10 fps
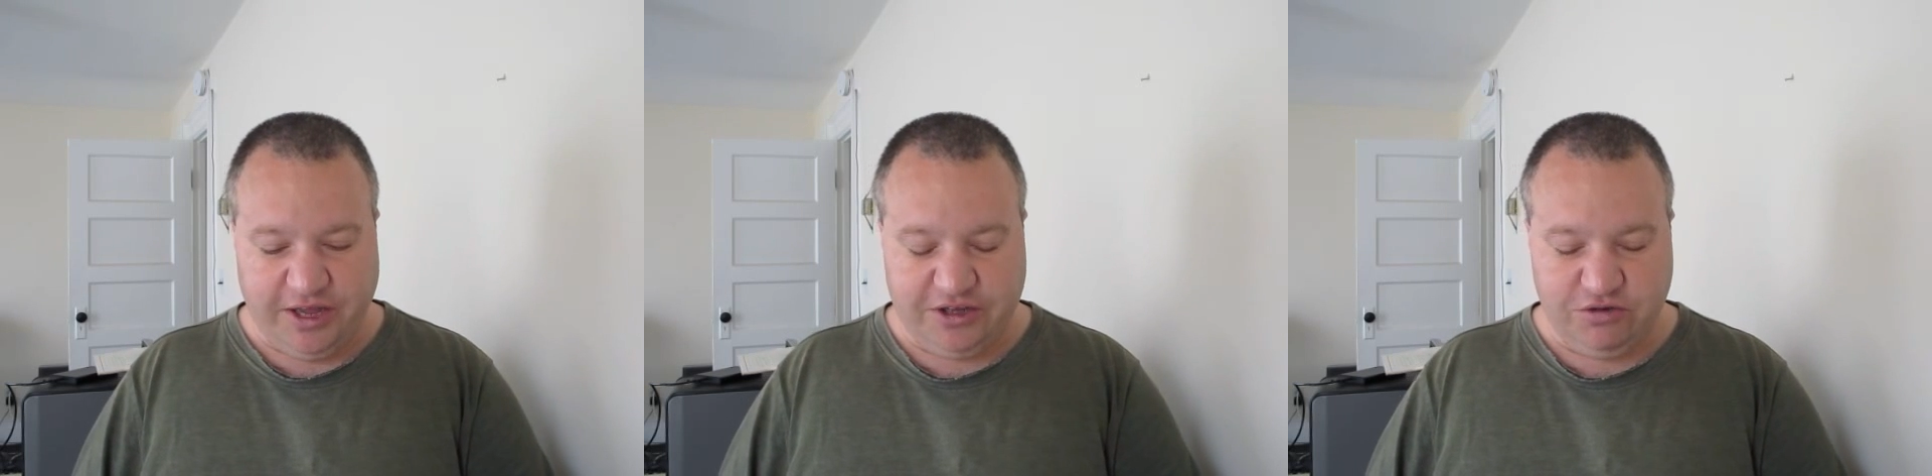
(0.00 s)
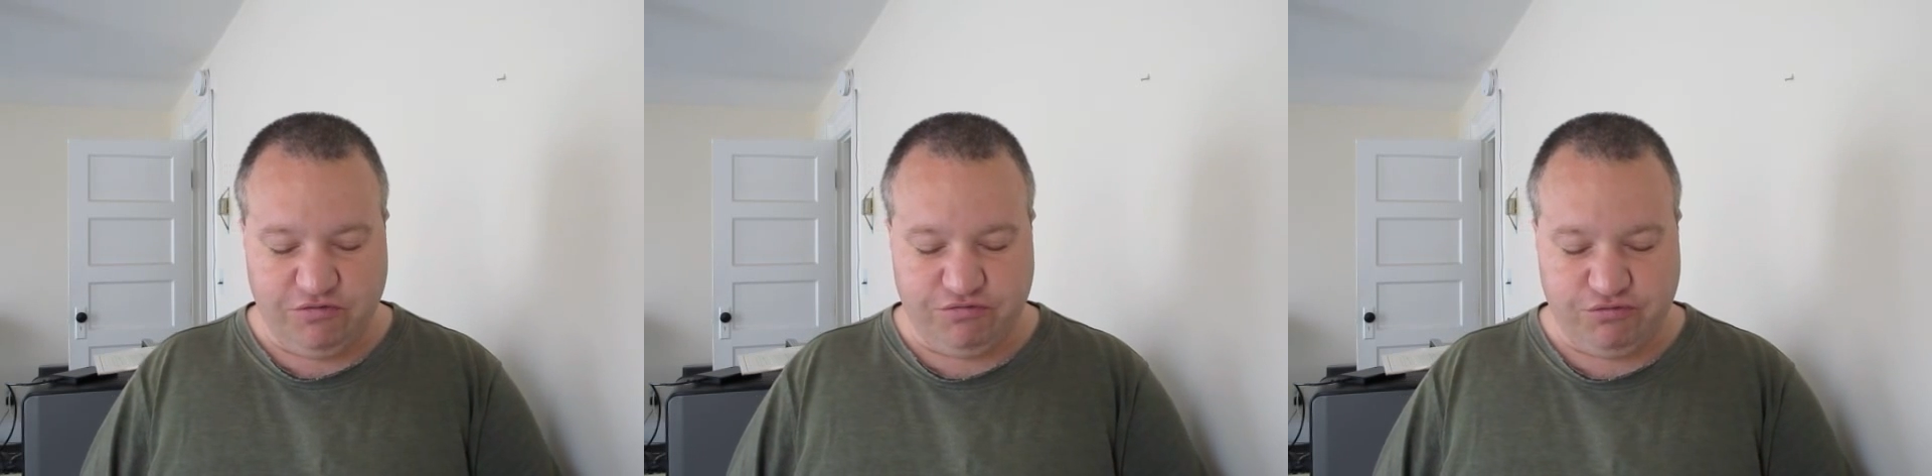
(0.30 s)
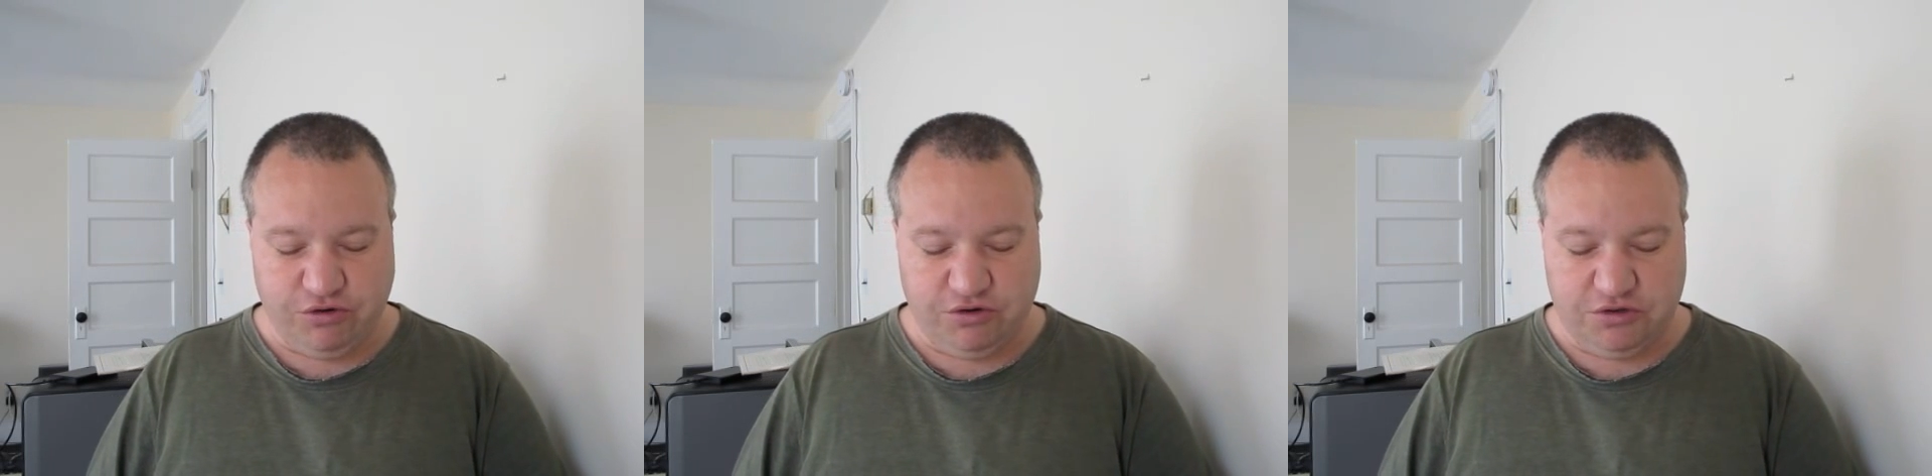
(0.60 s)
Thank you
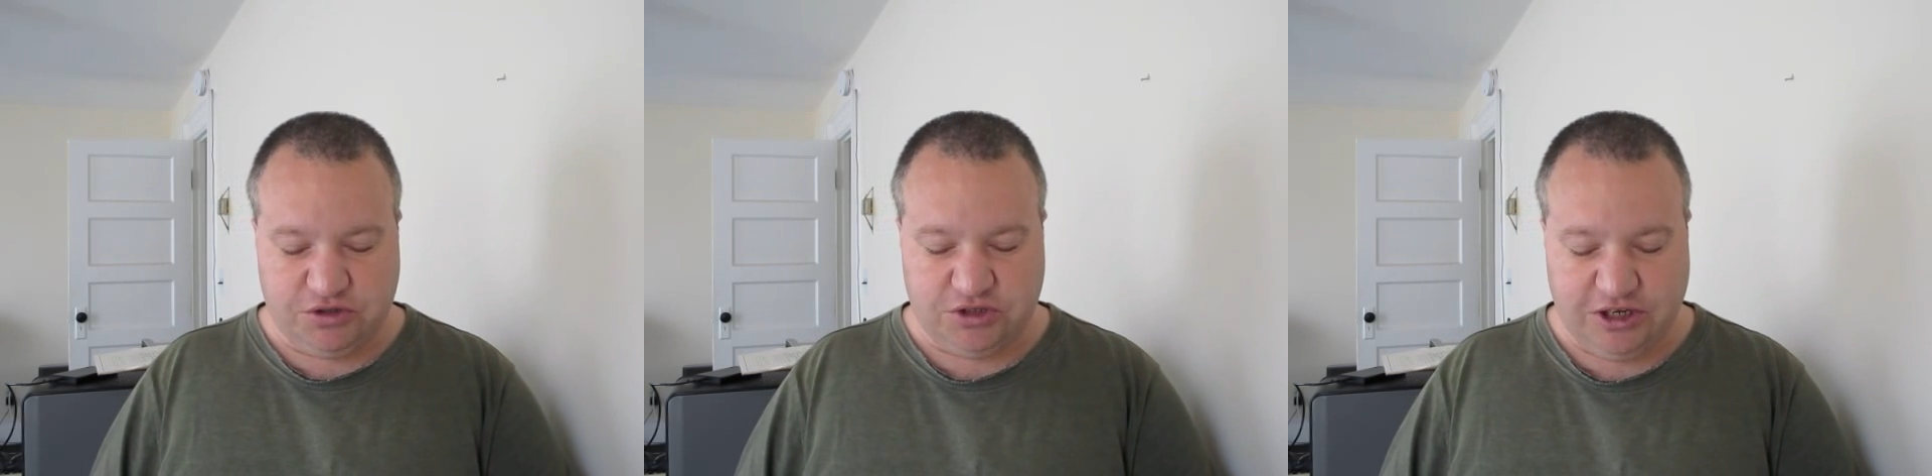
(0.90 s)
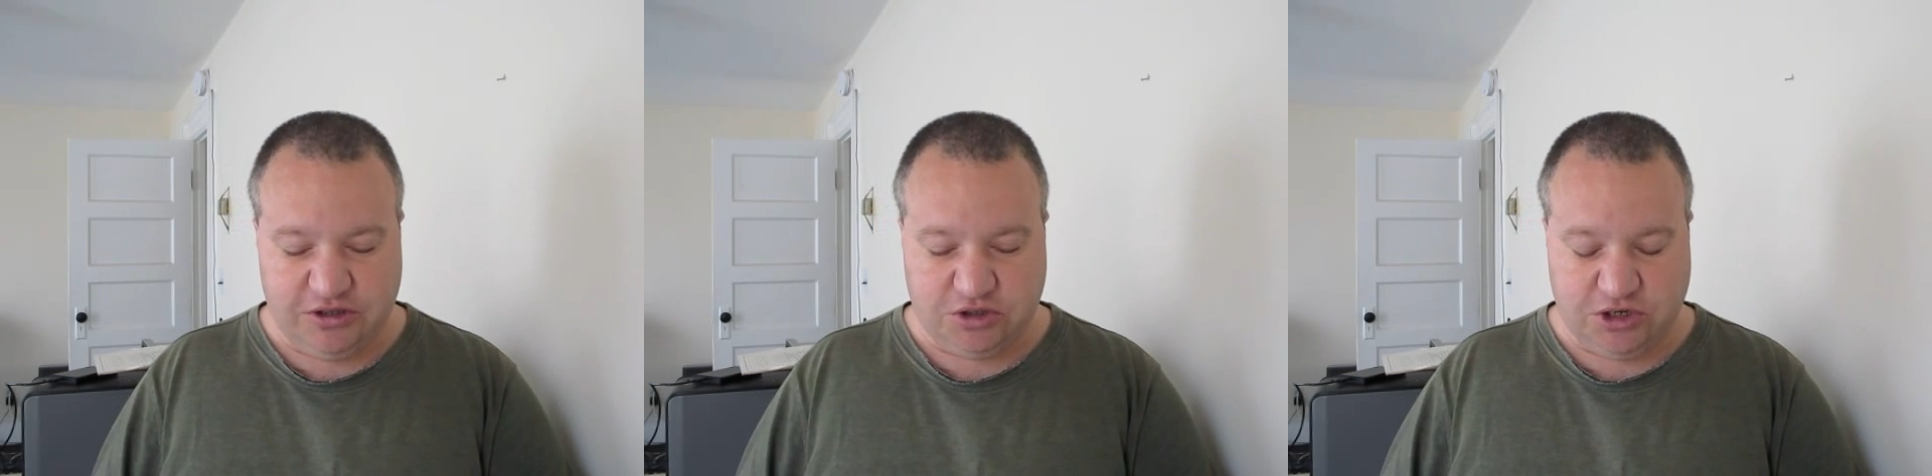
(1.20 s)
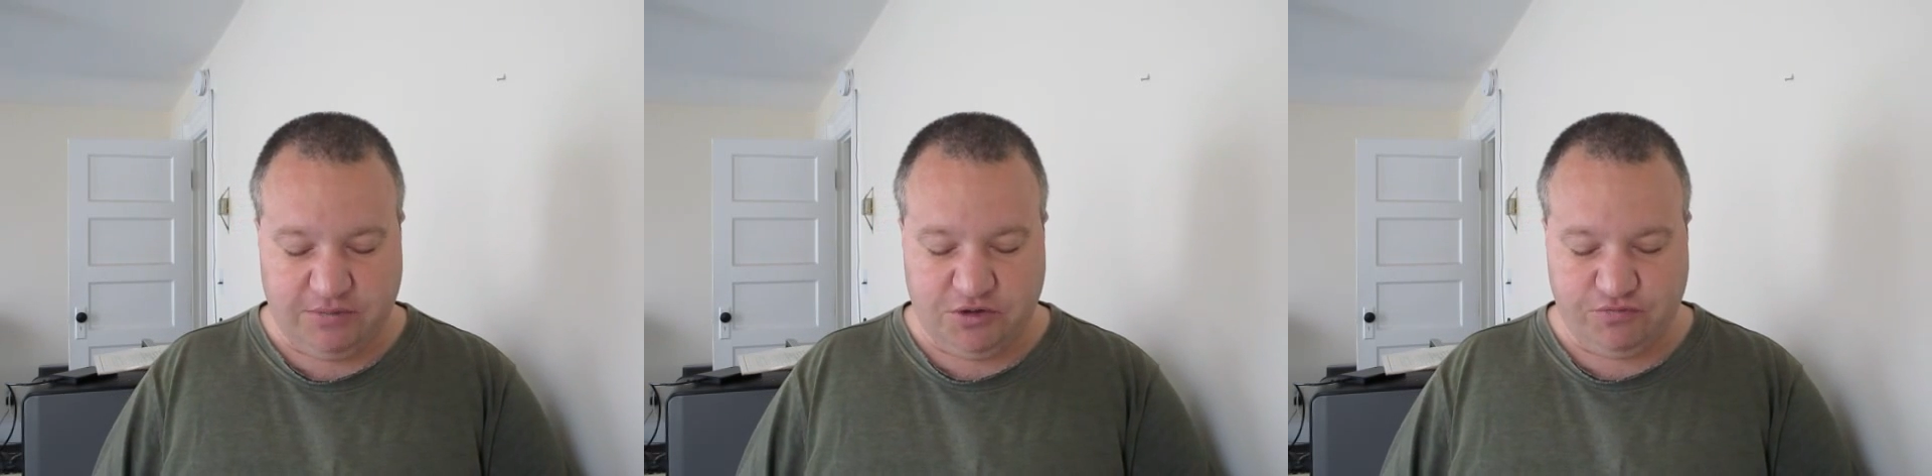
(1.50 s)
for taking the
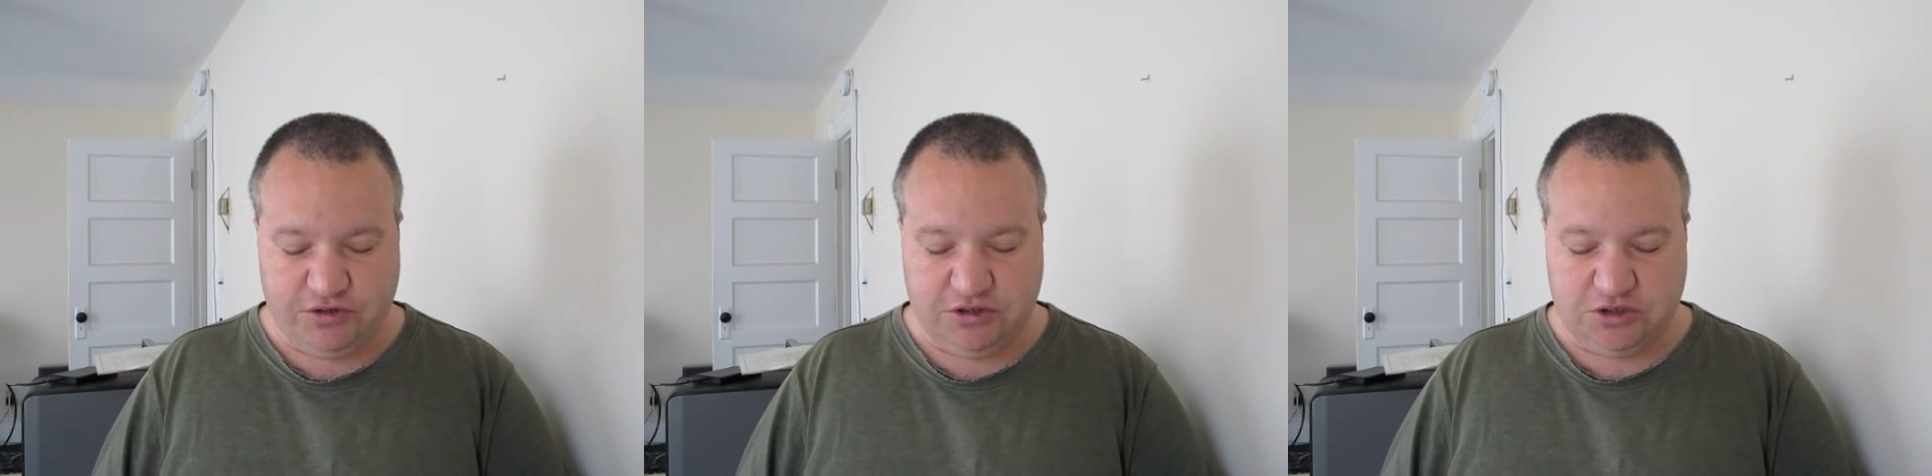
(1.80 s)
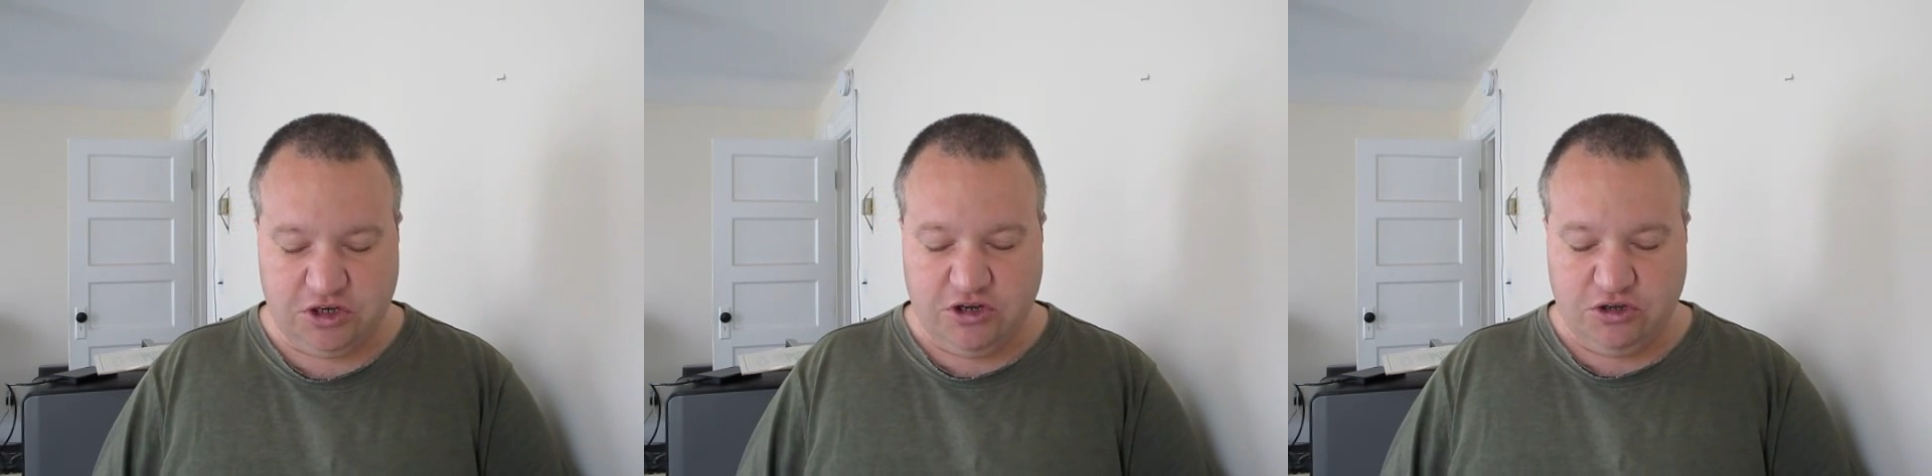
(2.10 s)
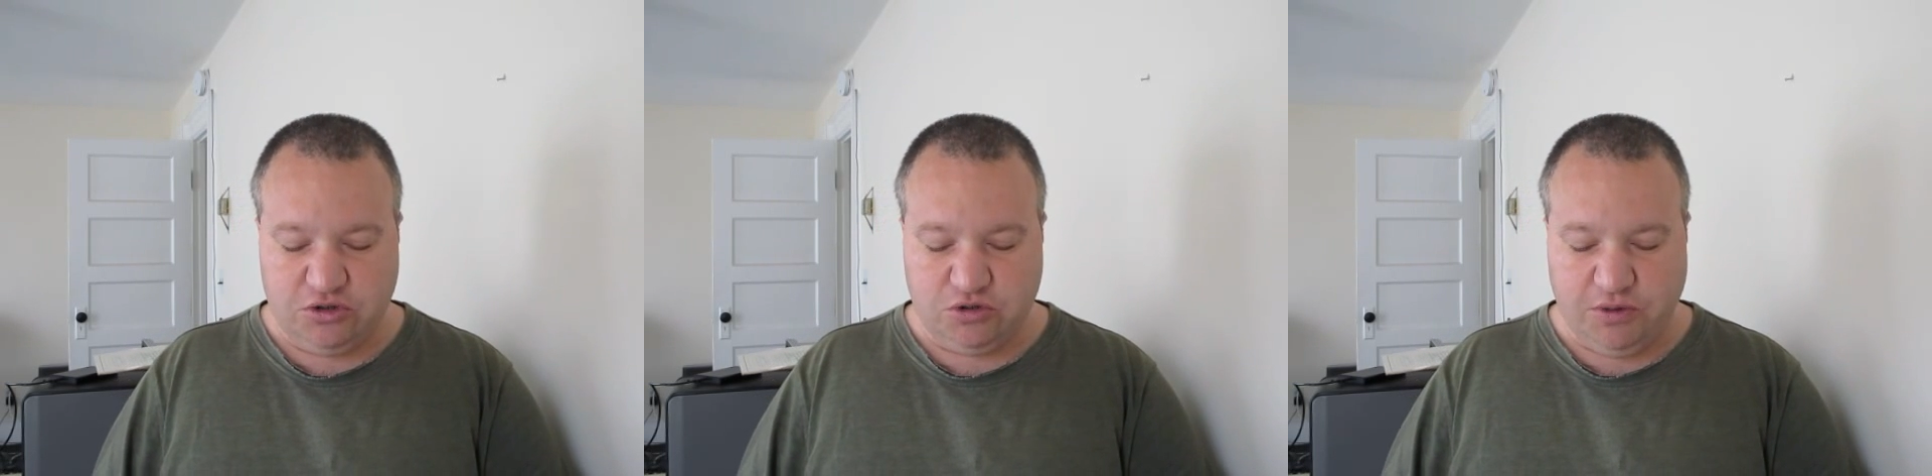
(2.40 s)
time to bring this
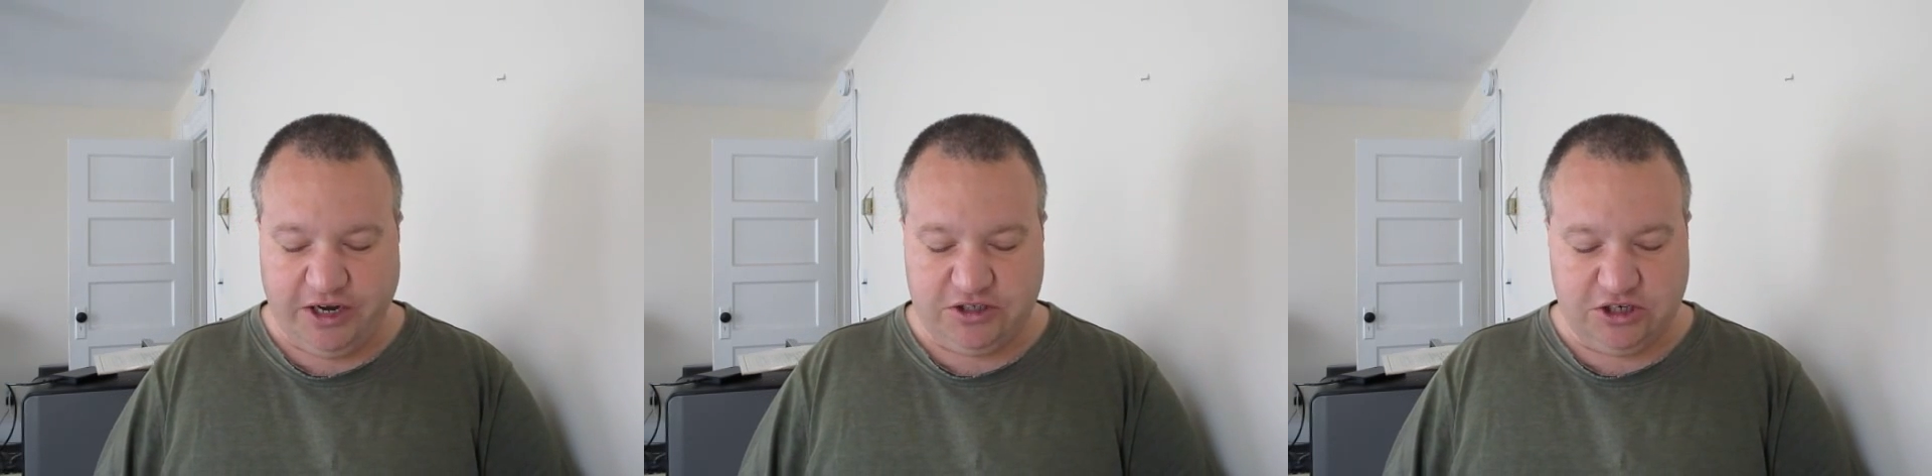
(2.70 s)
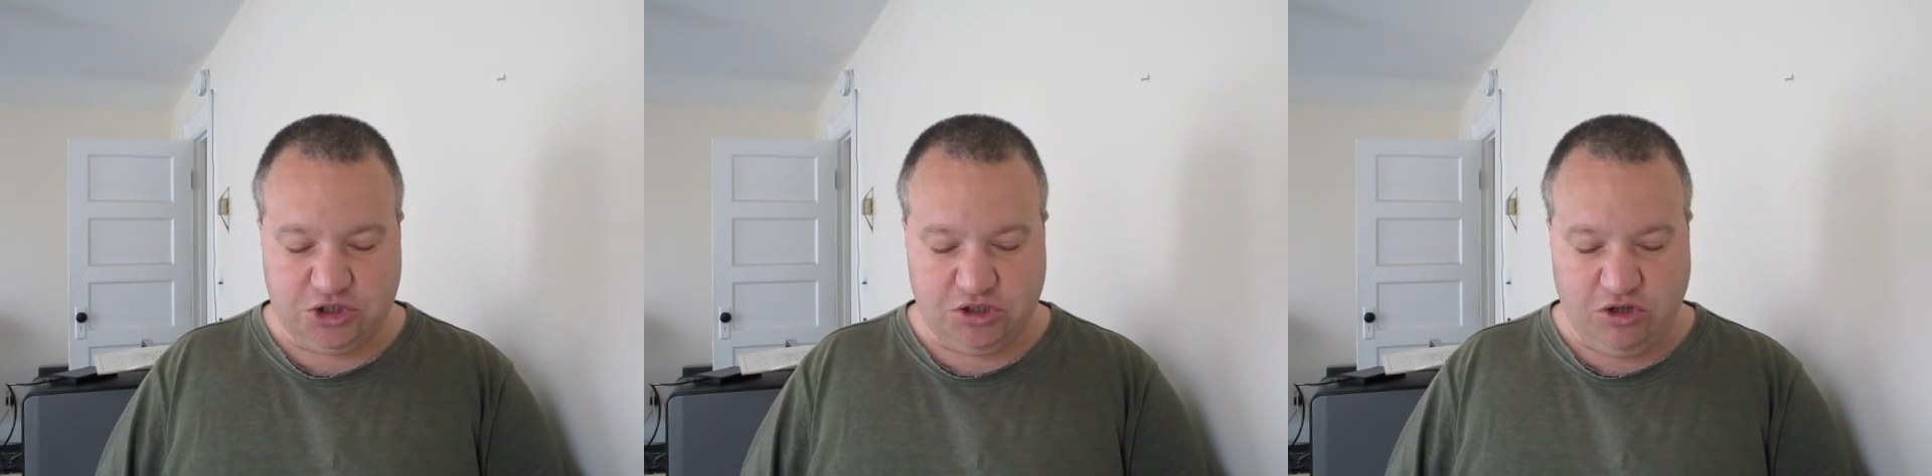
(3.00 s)
to my attention.